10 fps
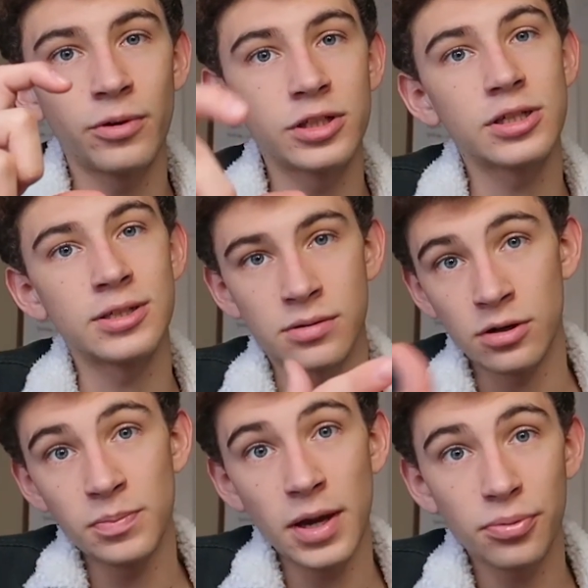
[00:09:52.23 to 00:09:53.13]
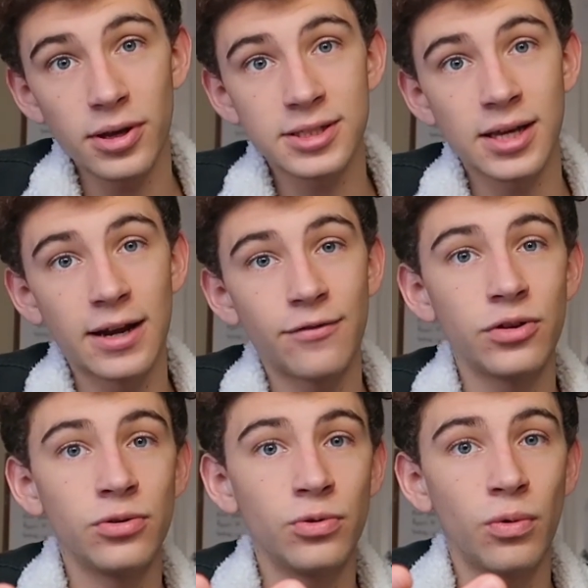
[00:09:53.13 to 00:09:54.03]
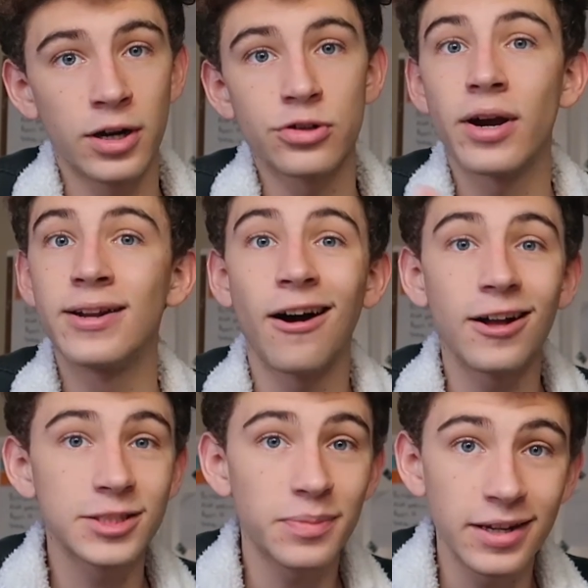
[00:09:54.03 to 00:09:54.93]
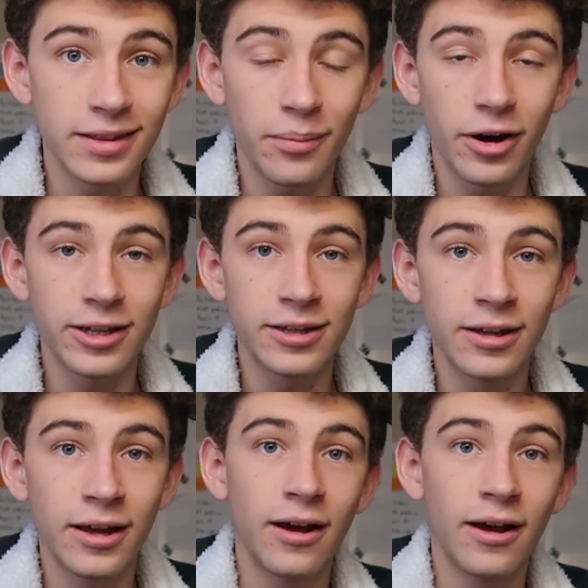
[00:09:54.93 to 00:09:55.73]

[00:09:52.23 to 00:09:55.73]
which could be a plus side if you want to try not spending the money